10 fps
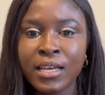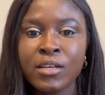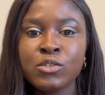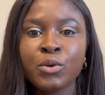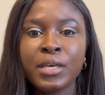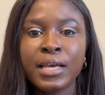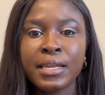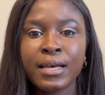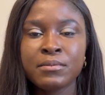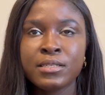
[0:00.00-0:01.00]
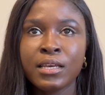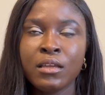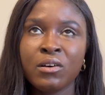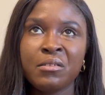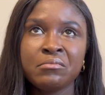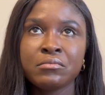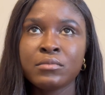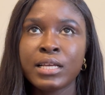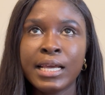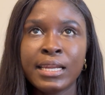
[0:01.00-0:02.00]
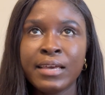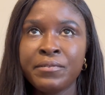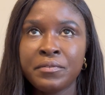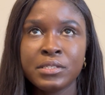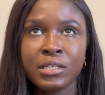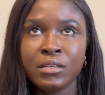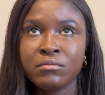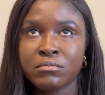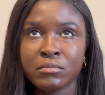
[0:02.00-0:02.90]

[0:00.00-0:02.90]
So you end up taking home like 950.